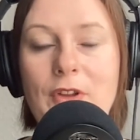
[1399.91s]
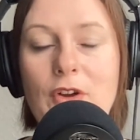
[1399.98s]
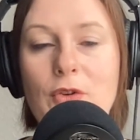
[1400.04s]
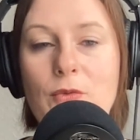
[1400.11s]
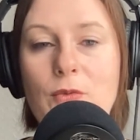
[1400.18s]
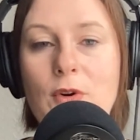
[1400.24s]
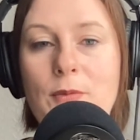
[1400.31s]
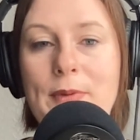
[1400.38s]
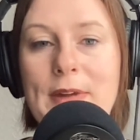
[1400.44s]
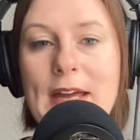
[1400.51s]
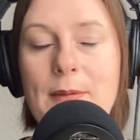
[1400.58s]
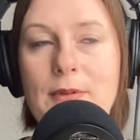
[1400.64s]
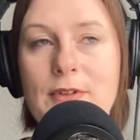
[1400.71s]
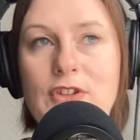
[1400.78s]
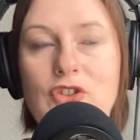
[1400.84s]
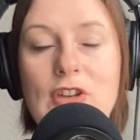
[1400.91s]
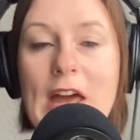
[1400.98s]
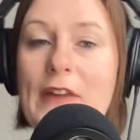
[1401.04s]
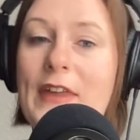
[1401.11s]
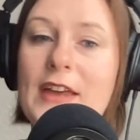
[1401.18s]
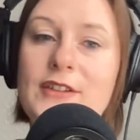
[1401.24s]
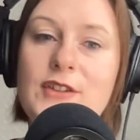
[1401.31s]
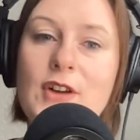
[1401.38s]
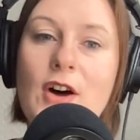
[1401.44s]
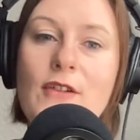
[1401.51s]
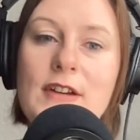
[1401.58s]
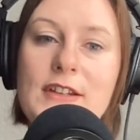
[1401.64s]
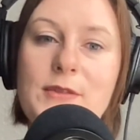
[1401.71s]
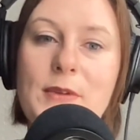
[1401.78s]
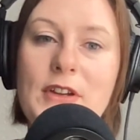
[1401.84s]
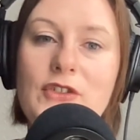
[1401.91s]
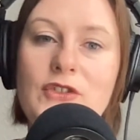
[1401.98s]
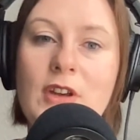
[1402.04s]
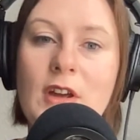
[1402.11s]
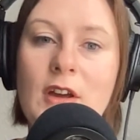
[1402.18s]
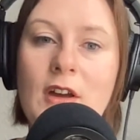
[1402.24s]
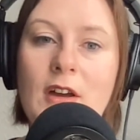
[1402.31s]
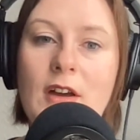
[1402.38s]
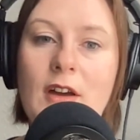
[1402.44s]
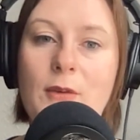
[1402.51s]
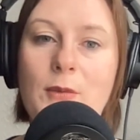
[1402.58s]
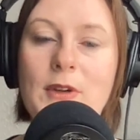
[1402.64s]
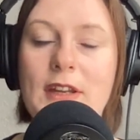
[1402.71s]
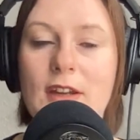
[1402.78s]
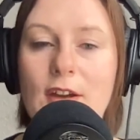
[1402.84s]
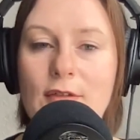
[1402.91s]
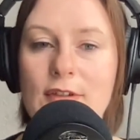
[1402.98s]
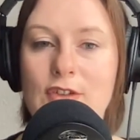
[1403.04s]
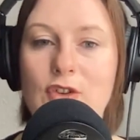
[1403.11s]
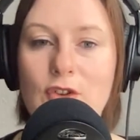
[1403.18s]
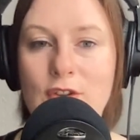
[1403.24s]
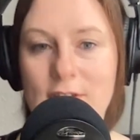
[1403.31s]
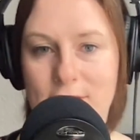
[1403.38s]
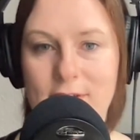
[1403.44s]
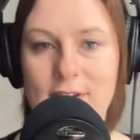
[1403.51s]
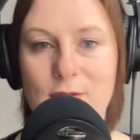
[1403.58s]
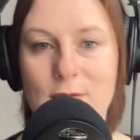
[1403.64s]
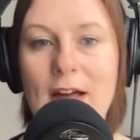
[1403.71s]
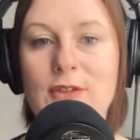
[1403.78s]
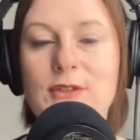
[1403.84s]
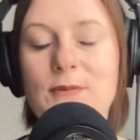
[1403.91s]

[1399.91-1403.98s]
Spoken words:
who will be able to share their stories, which will encourage others as well.